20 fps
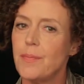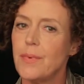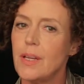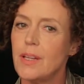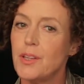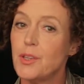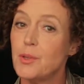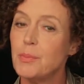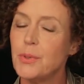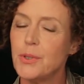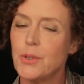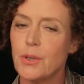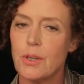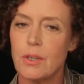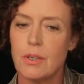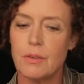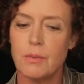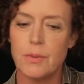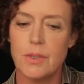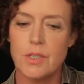in the
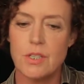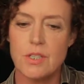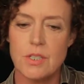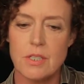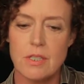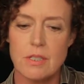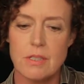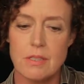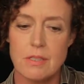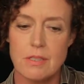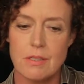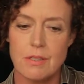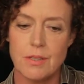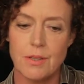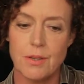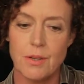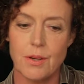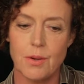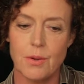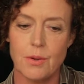book, which is,
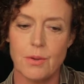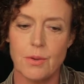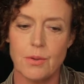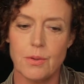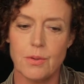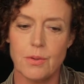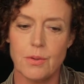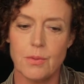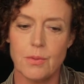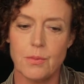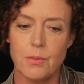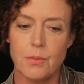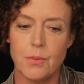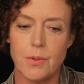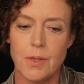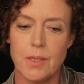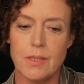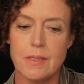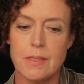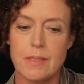you know,
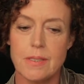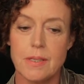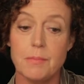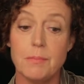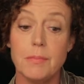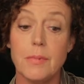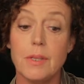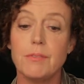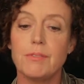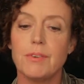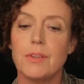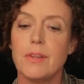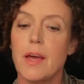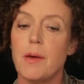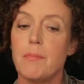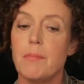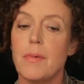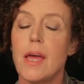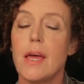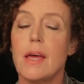what did it mean for
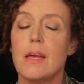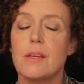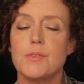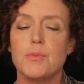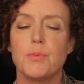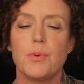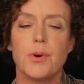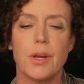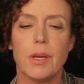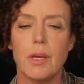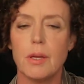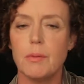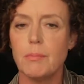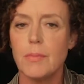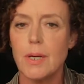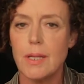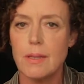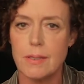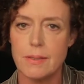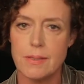them as working
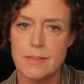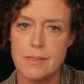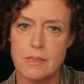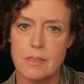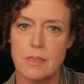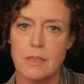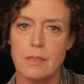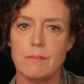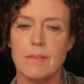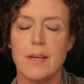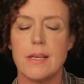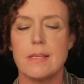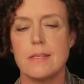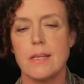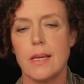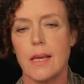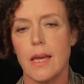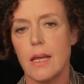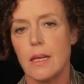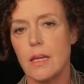mothers
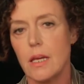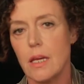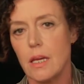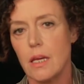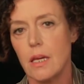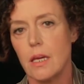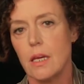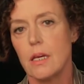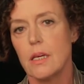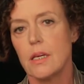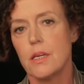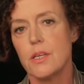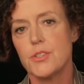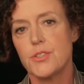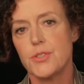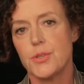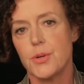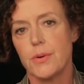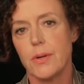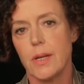investigating a
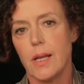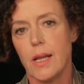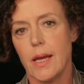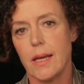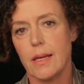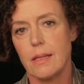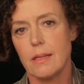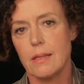story like